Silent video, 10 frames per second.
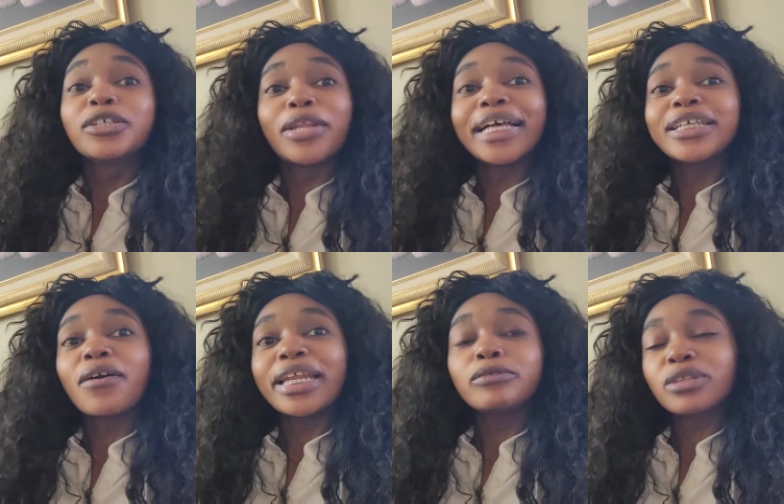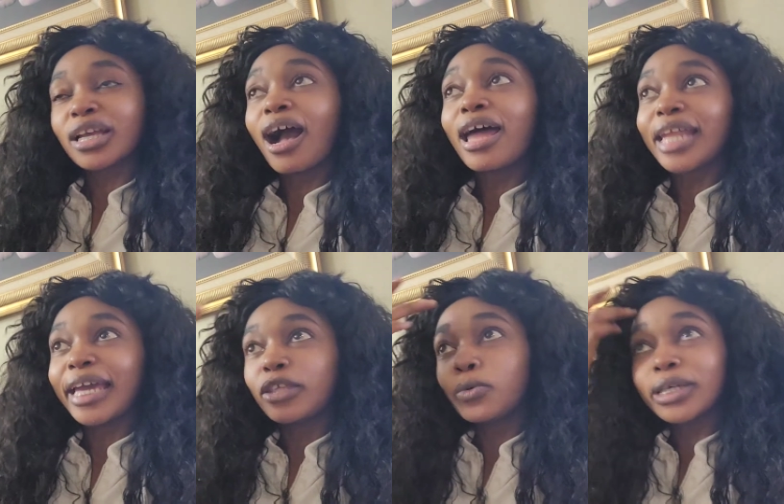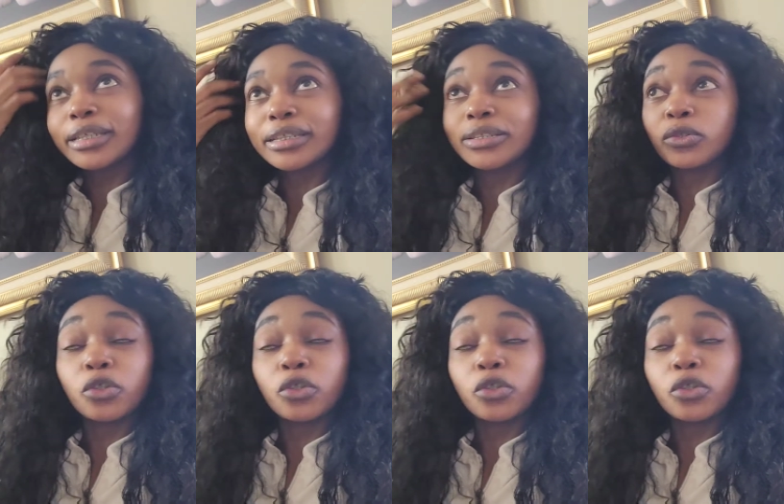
so that's how it is with god like you could